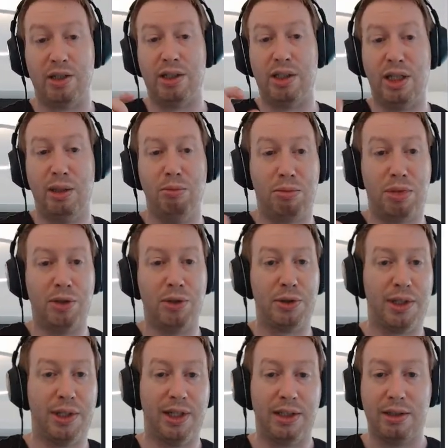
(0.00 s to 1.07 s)
The same
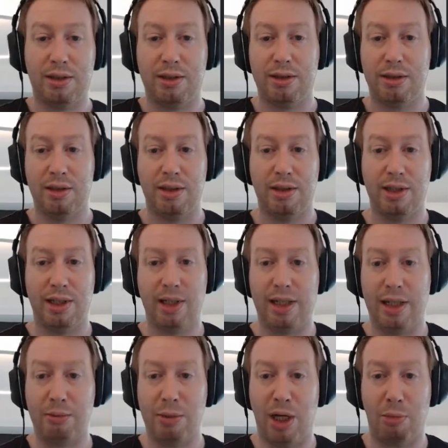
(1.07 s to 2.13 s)
process
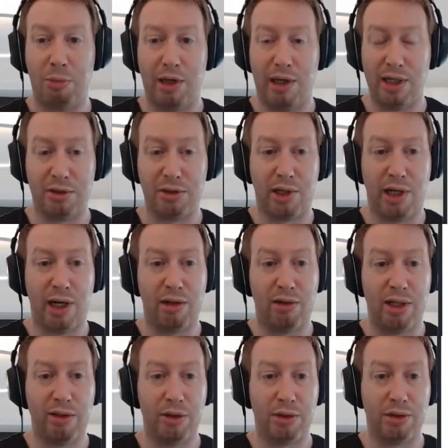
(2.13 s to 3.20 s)
applies on
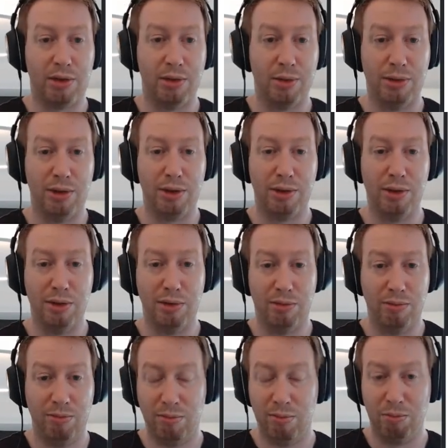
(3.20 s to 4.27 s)
higher levels. So you
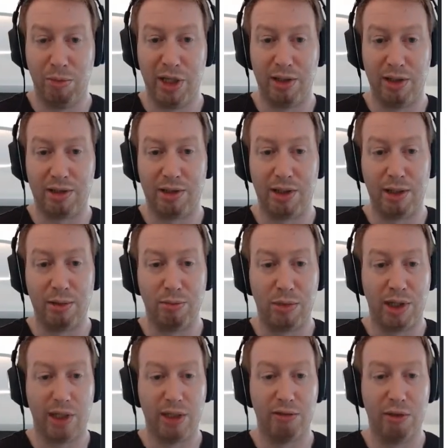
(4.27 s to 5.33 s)
can make the
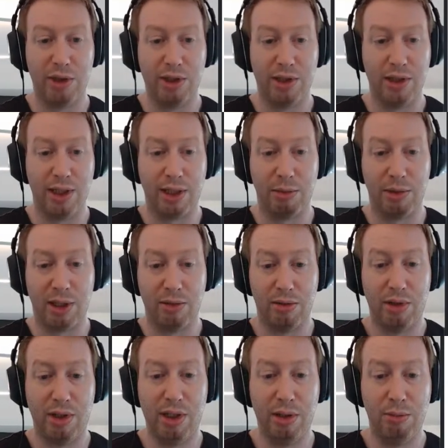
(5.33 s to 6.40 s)
same kind of reasoning about
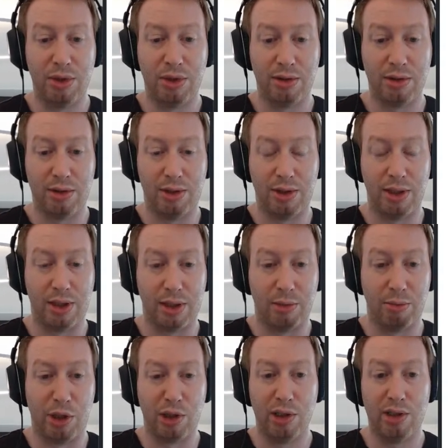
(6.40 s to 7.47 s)
teams
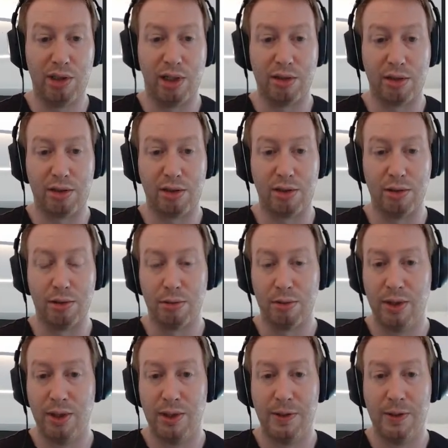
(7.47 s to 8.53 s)
among each other. So
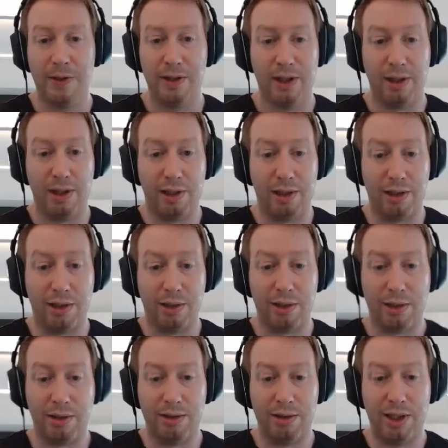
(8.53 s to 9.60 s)

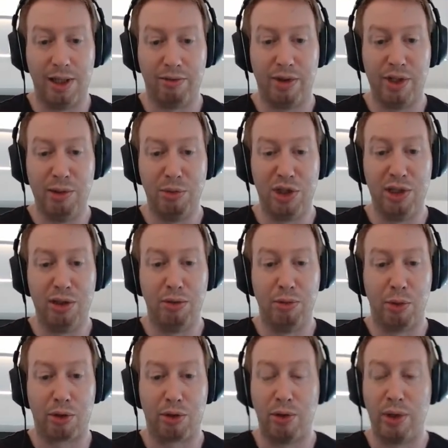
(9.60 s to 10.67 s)
if teams need to
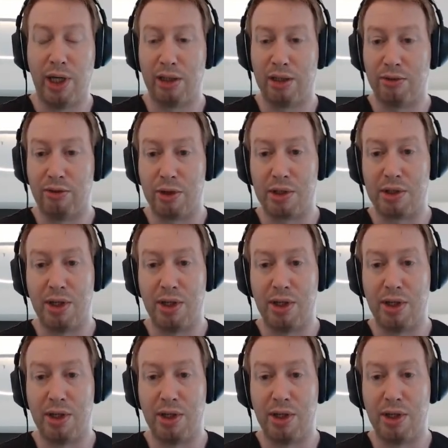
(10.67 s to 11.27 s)
work together, for